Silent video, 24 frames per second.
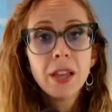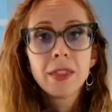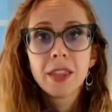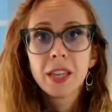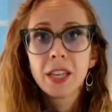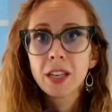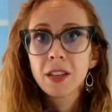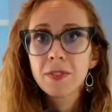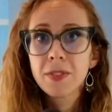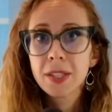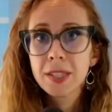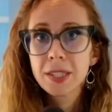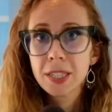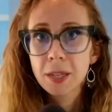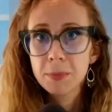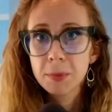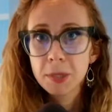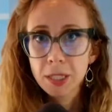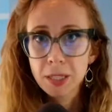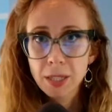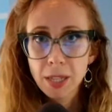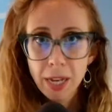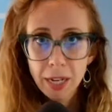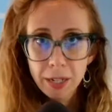Think of the
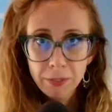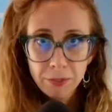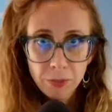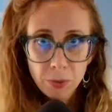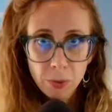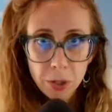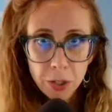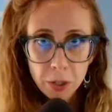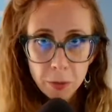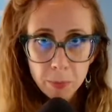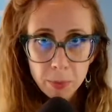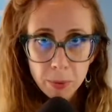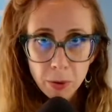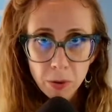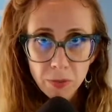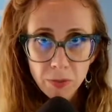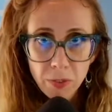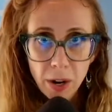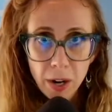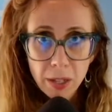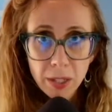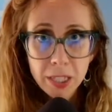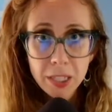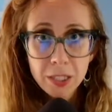subject line for your
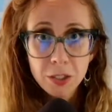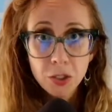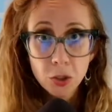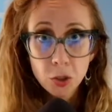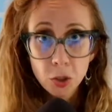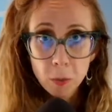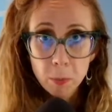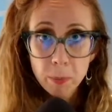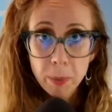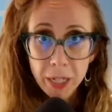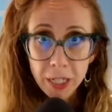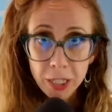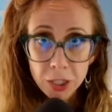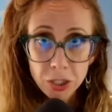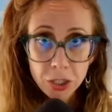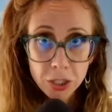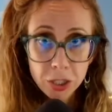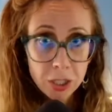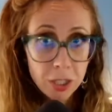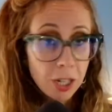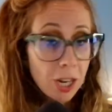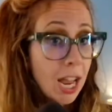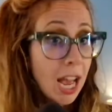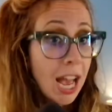profile as your
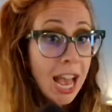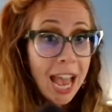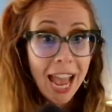picture